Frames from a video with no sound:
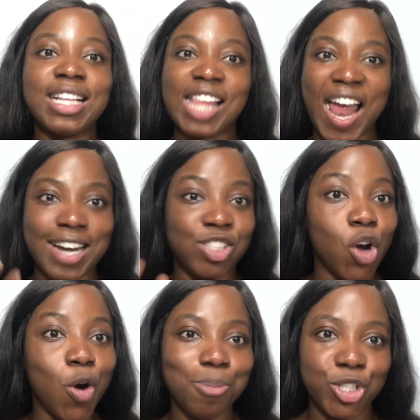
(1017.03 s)
like
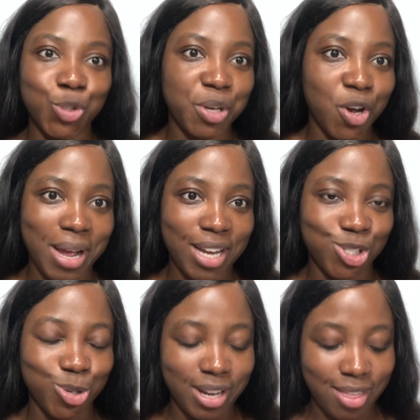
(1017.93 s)
don't push me away,
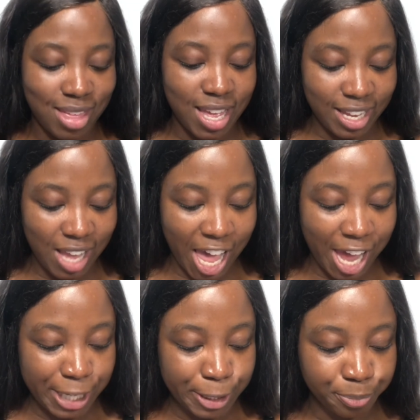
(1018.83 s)
sort of thing.
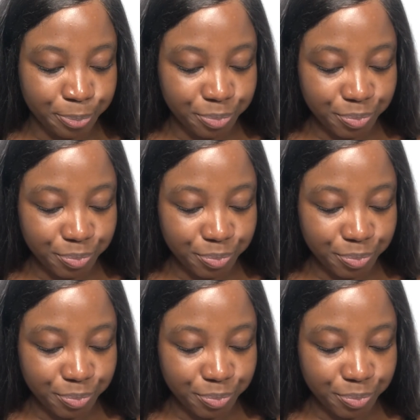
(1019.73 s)
Um,